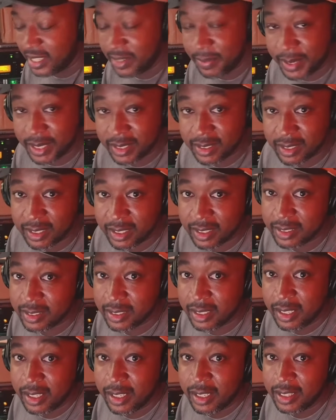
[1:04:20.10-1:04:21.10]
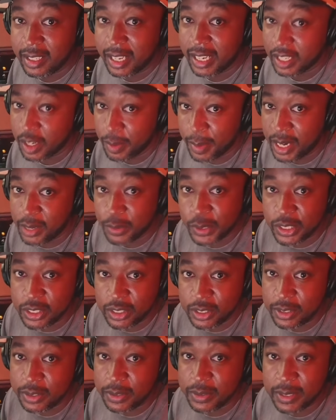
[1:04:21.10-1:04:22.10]
mix sucks, like no matter what you
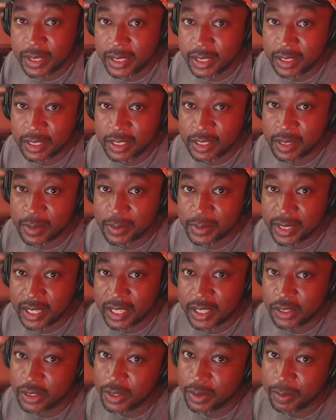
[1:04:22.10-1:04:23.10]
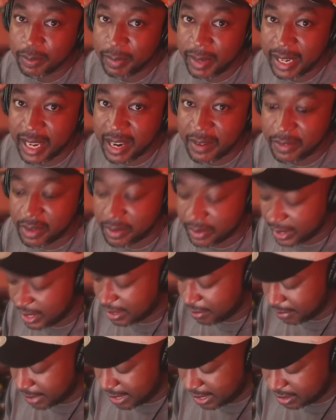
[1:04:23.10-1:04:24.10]
do, he, you know what I'm saying, you can have everything
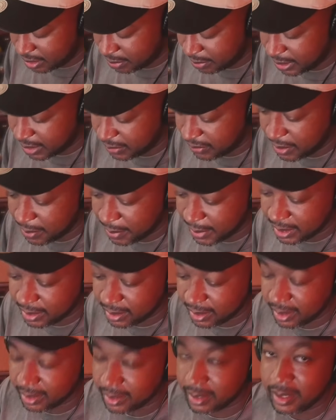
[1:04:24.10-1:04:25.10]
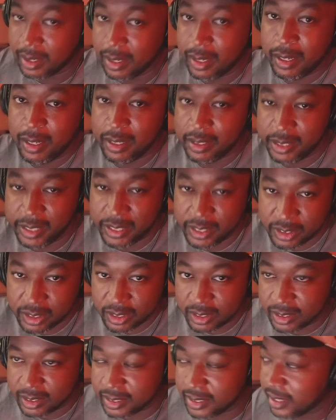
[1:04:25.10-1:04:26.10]
balanced, but if the mix sucks, ears are
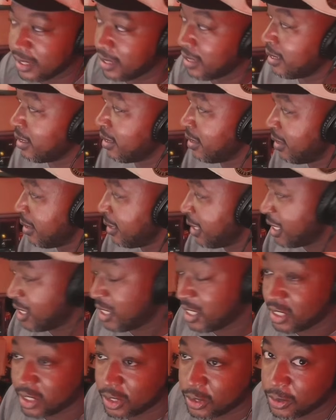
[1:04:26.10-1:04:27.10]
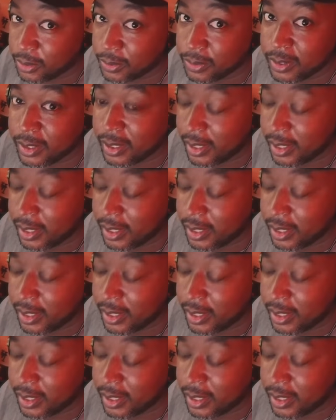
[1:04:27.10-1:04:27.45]
gonna suck. That's just the truth.